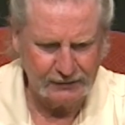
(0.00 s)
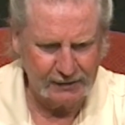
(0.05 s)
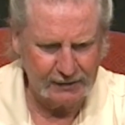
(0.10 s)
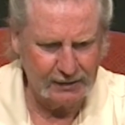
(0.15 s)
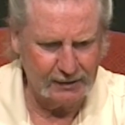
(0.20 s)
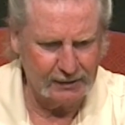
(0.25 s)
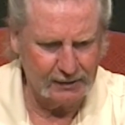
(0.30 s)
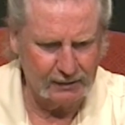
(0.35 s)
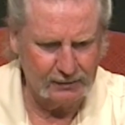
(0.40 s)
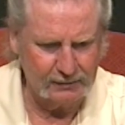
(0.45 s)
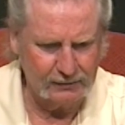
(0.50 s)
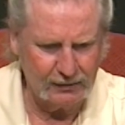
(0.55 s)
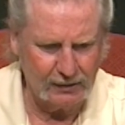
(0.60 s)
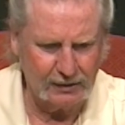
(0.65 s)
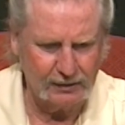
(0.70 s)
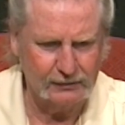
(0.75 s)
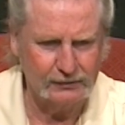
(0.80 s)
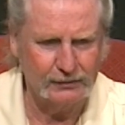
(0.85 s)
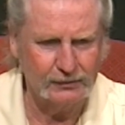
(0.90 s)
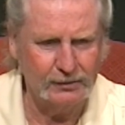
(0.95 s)
I got to
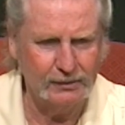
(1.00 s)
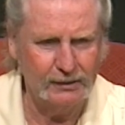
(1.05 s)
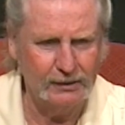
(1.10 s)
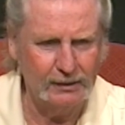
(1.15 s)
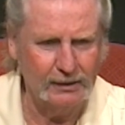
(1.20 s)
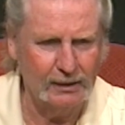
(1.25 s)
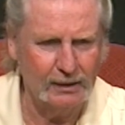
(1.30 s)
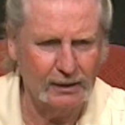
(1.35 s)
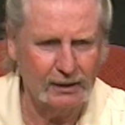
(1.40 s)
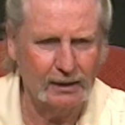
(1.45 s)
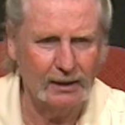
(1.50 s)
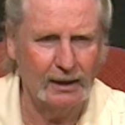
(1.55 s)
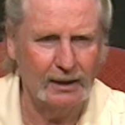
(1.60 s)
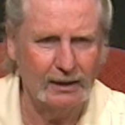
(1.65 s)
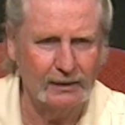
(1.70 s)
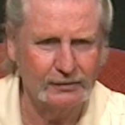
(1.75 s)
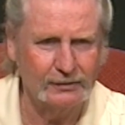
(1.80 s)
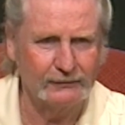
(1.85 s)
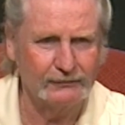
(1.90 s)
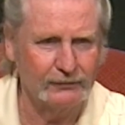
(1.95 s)
talk to the guy
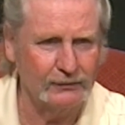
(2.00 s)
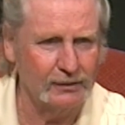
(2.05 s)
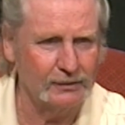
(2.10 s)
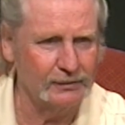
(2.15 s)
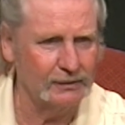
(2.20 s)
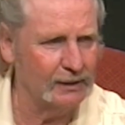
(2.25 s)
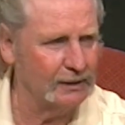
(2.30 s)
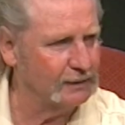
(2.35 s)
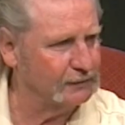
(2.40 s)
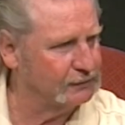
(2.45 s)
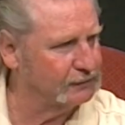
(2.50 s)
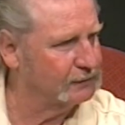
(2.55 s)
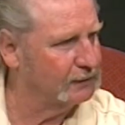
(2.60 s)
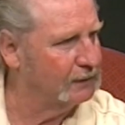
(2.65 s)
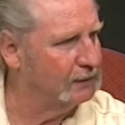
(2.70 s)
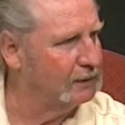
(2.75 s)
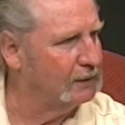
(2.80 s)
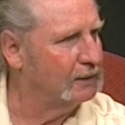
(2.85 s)
at the front desk."